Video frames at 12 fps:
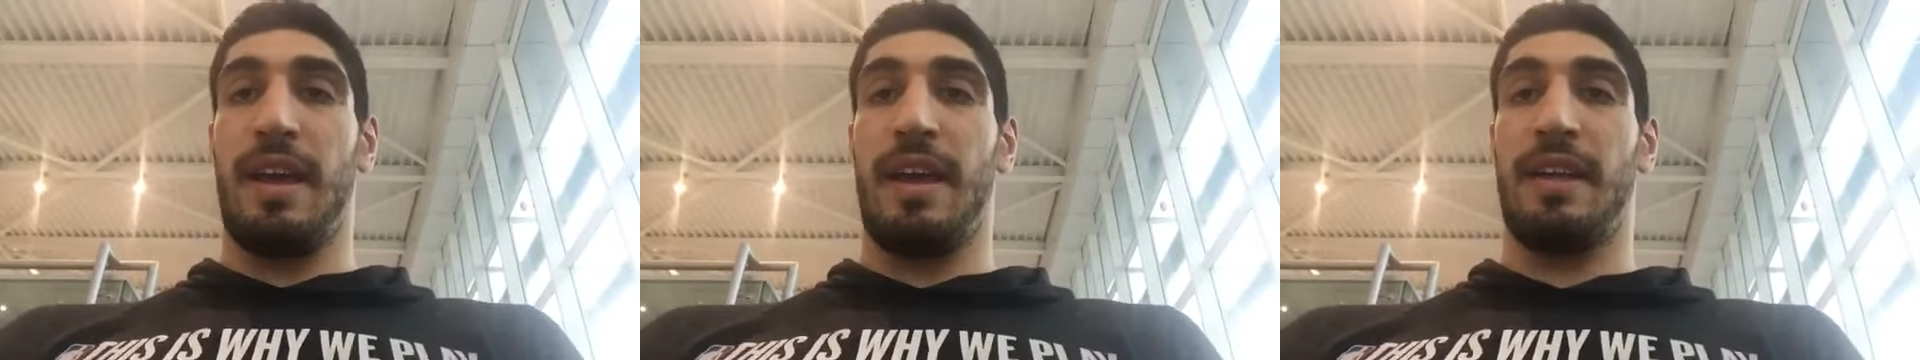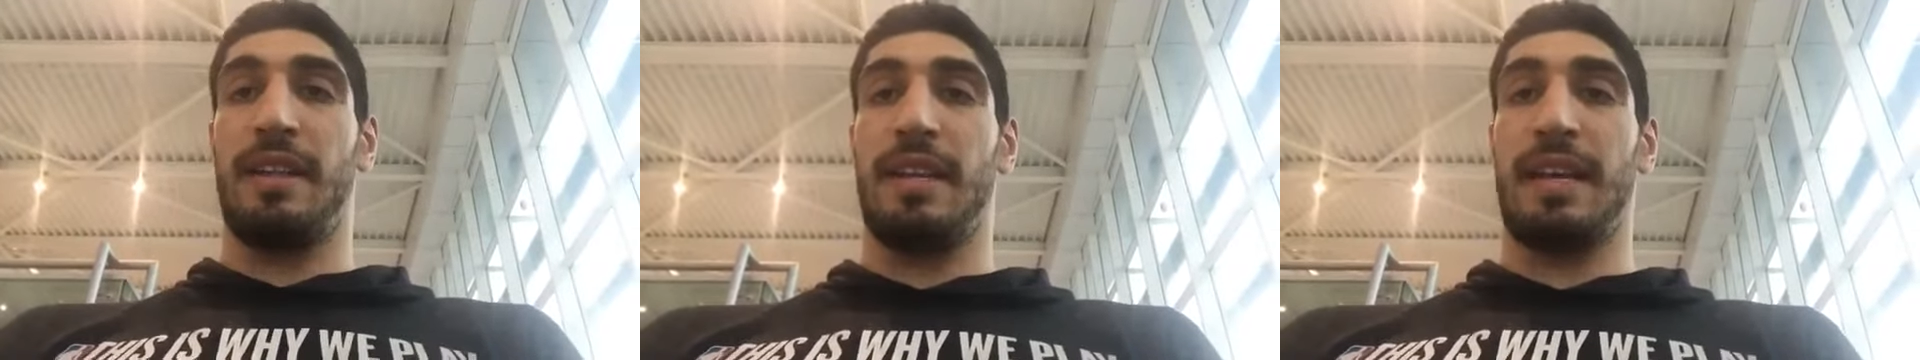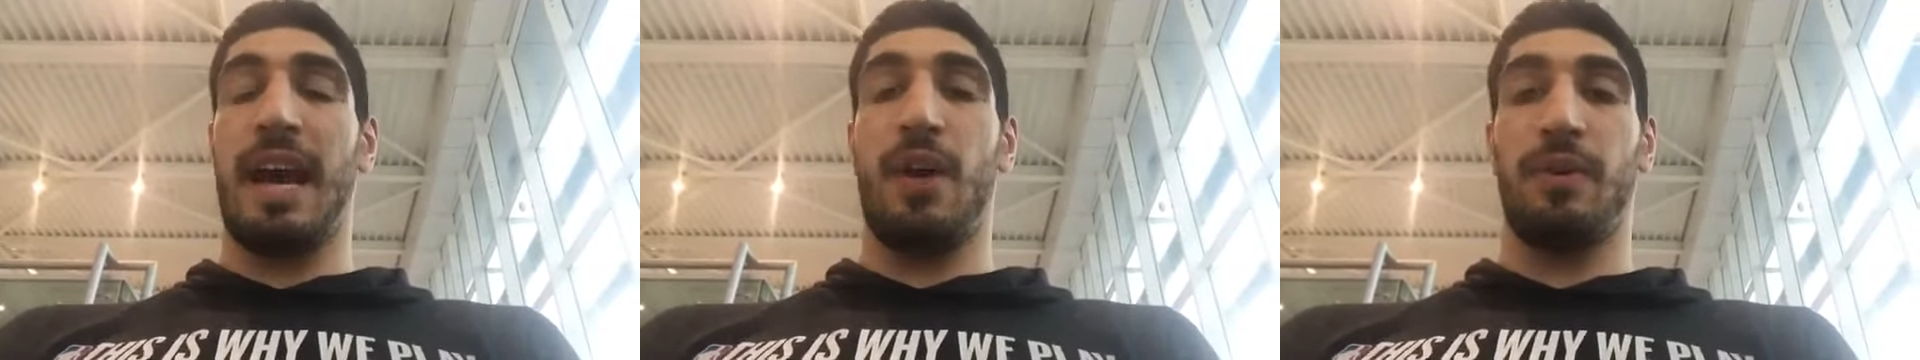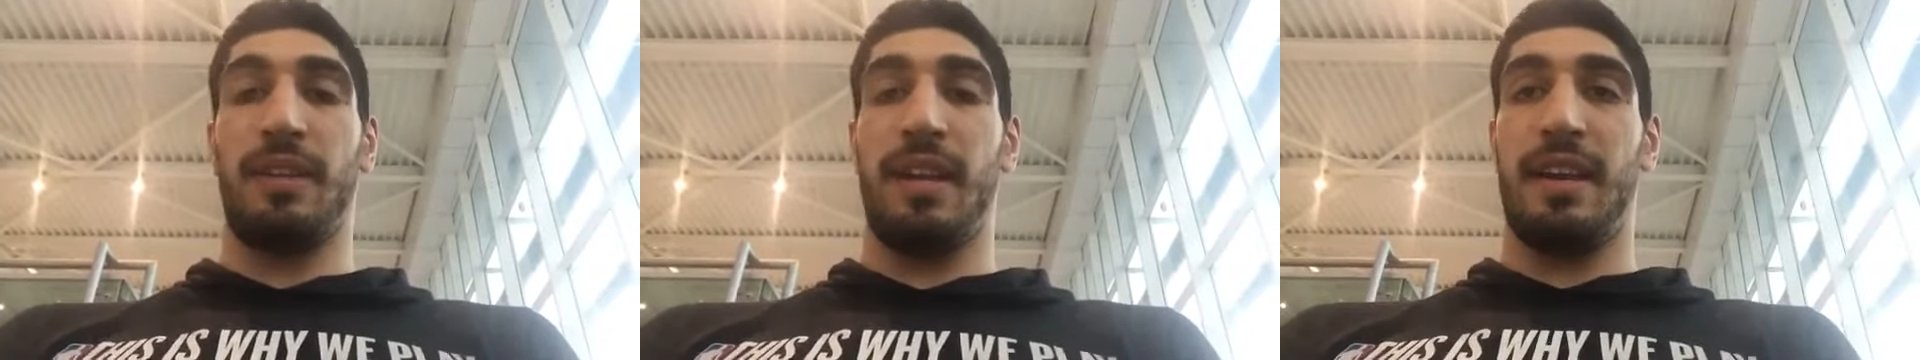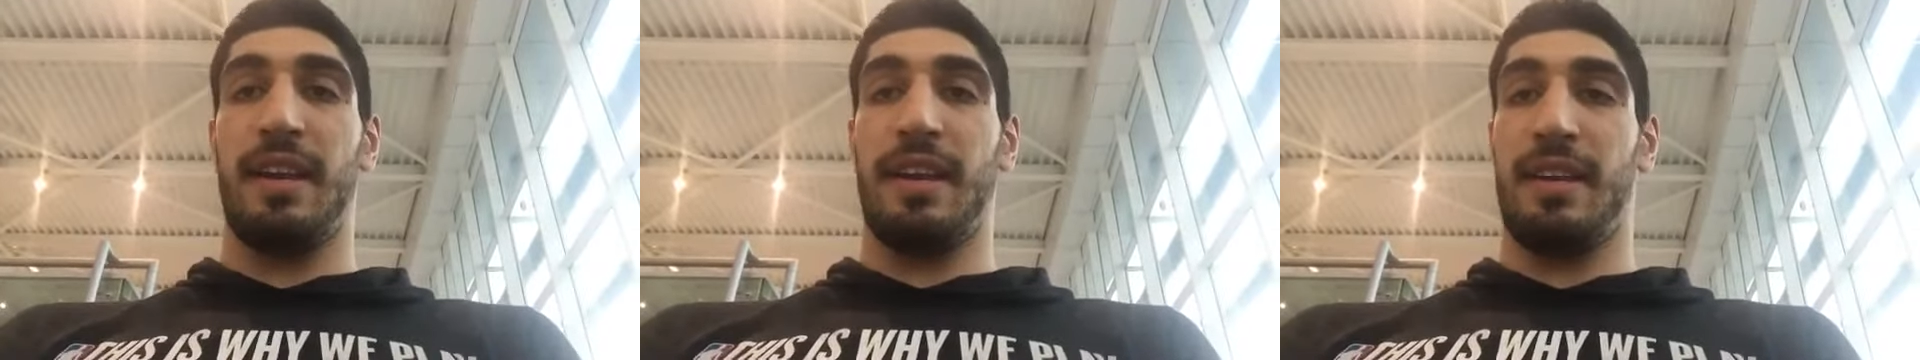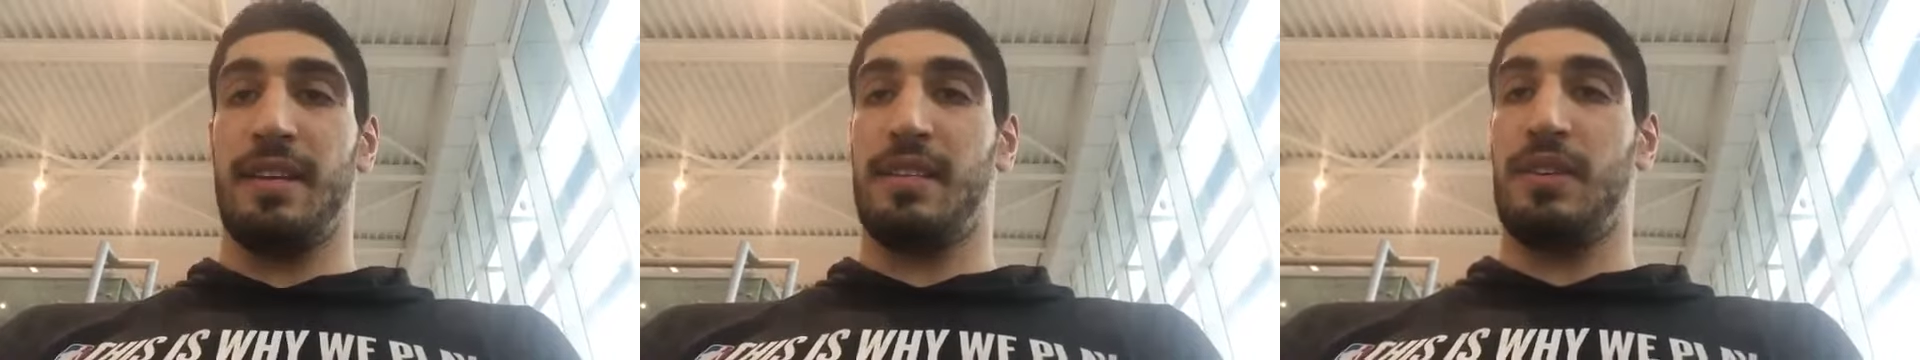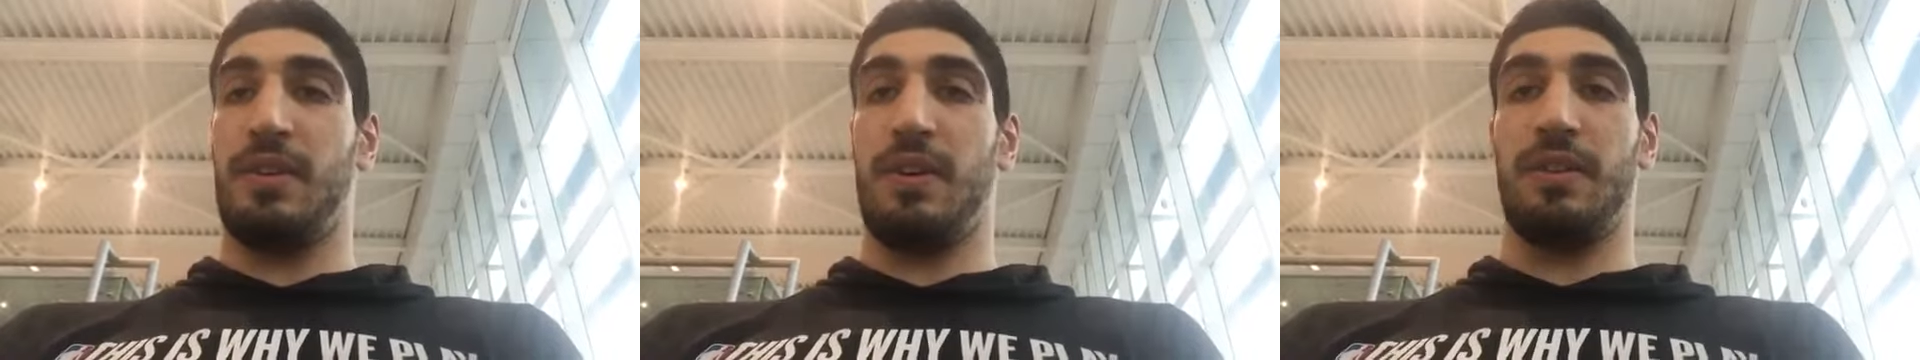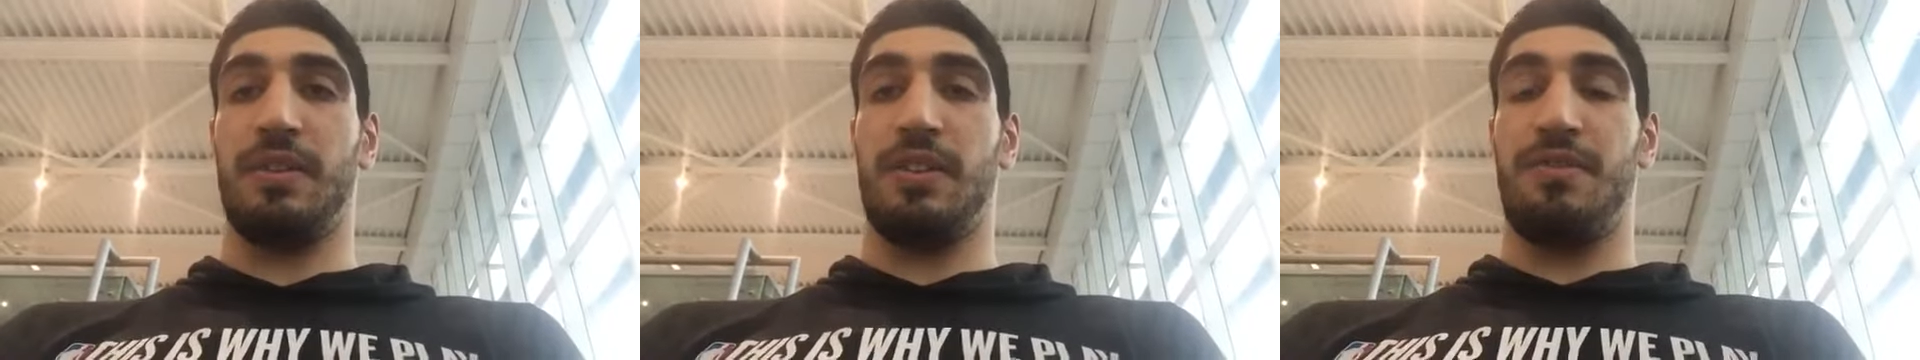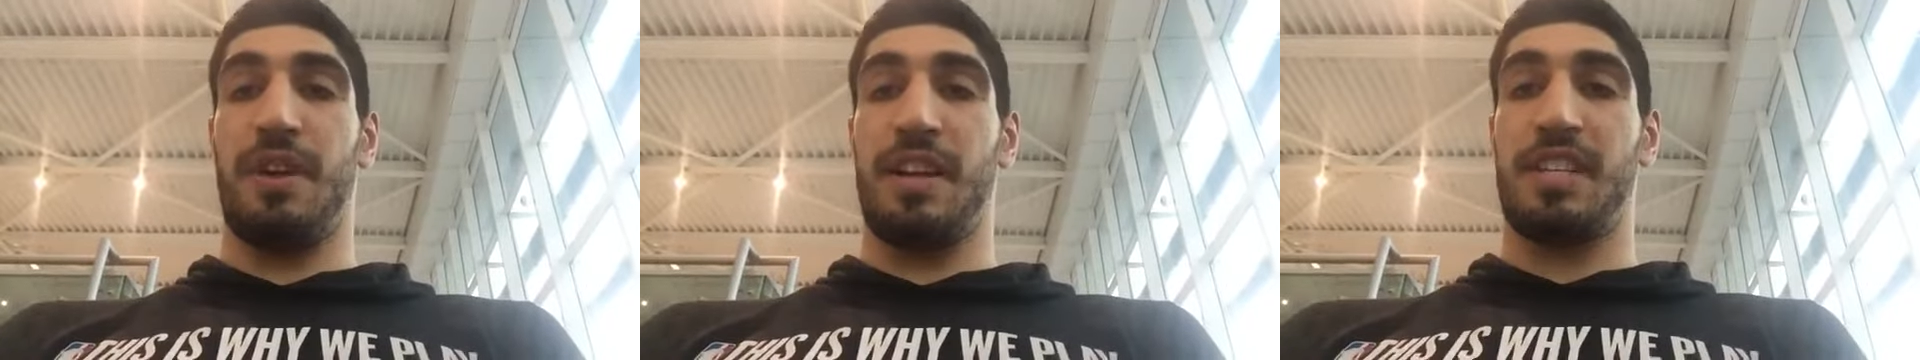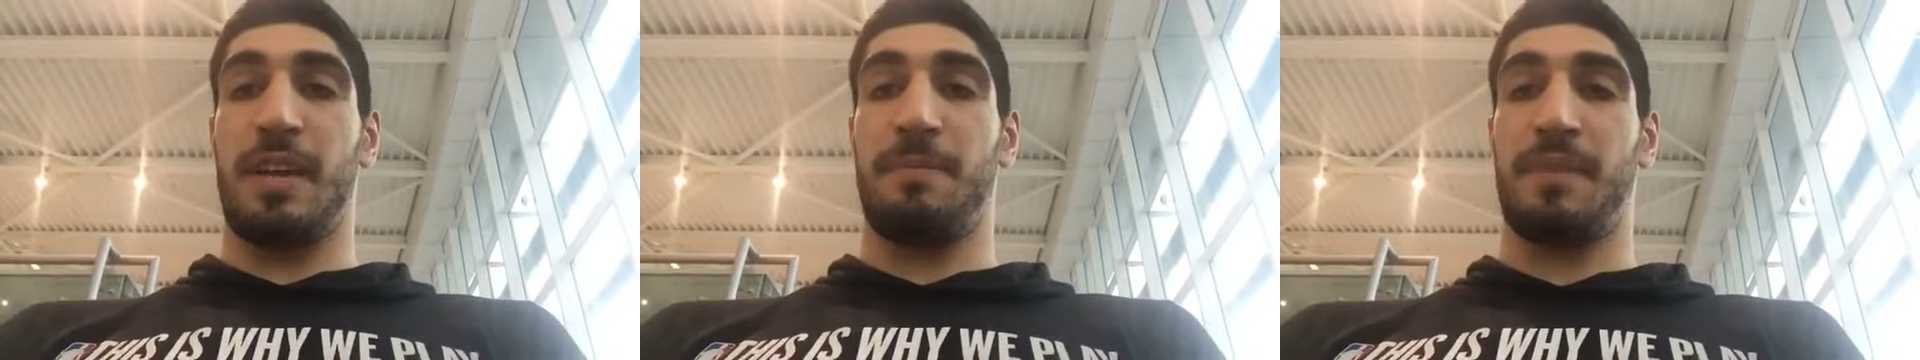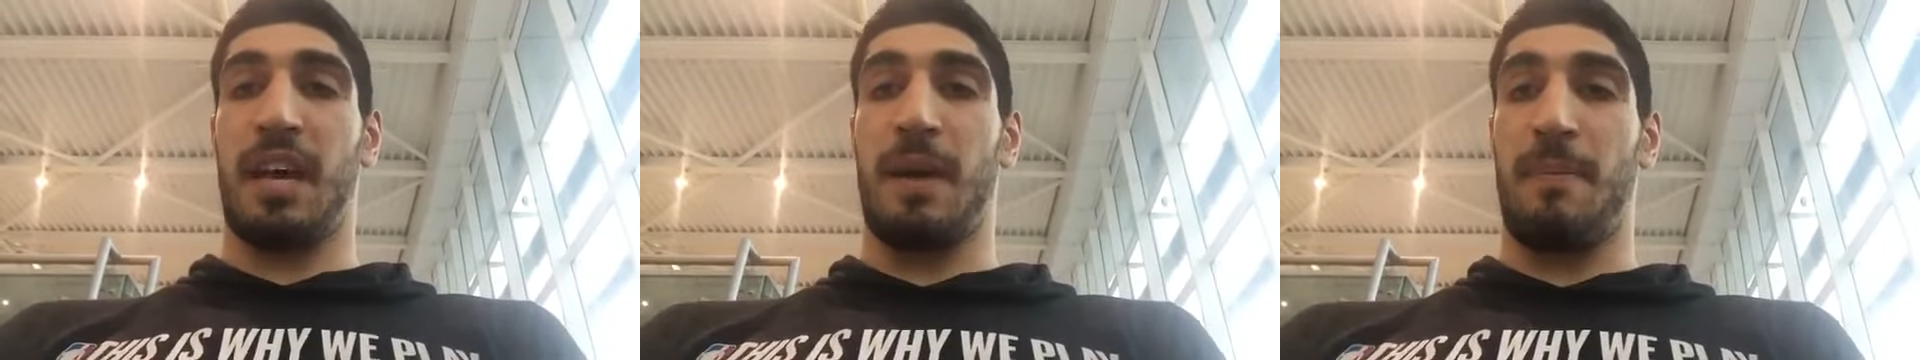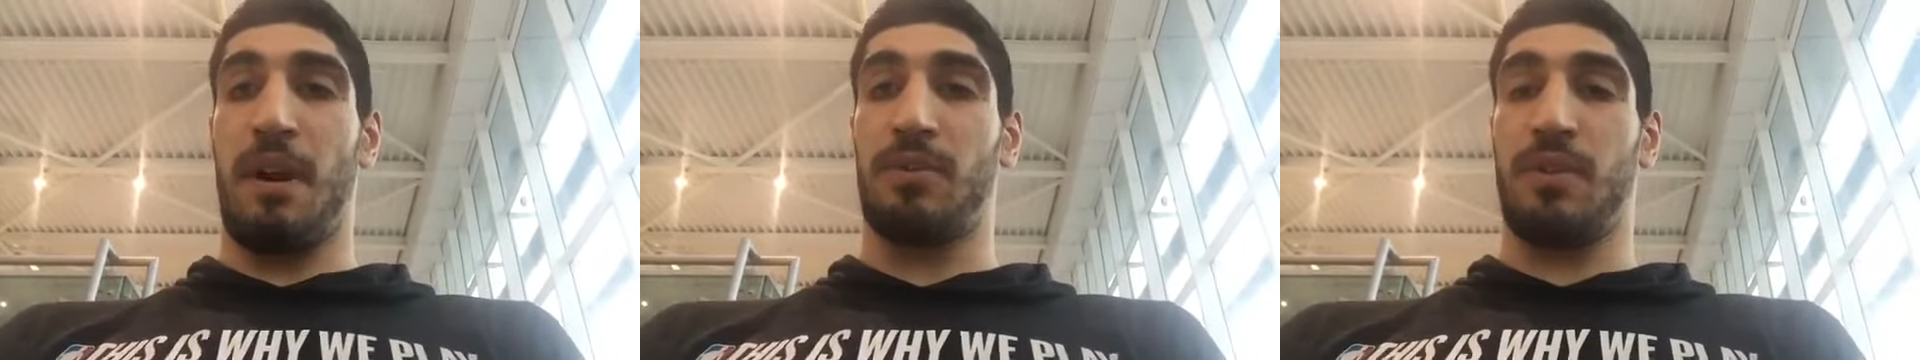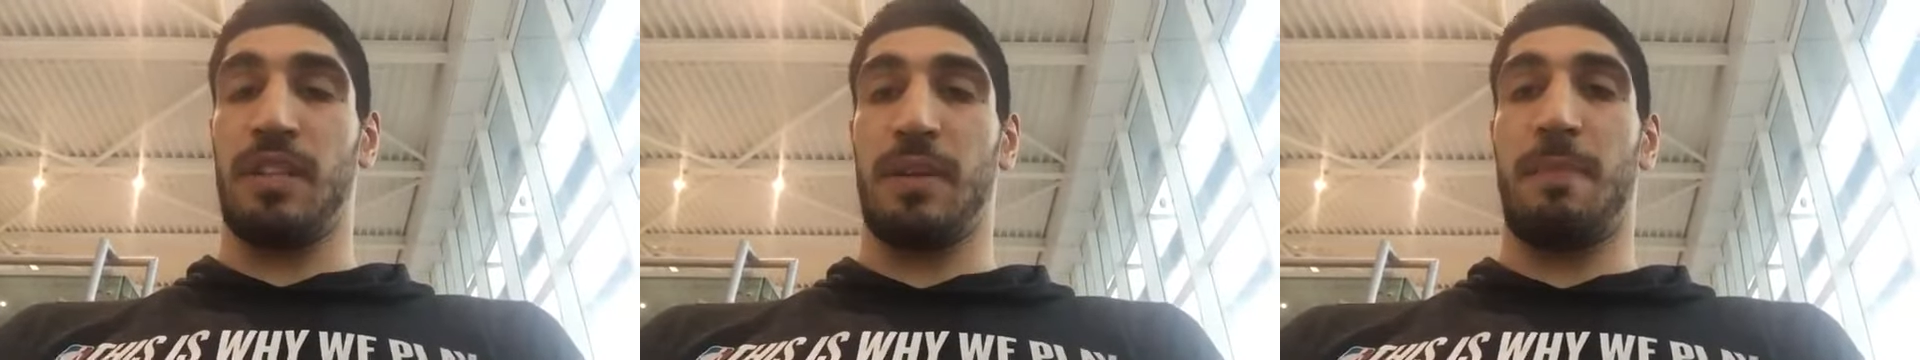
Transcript: and the guy who did it is, you know, the Recep Tayyip Erdogan,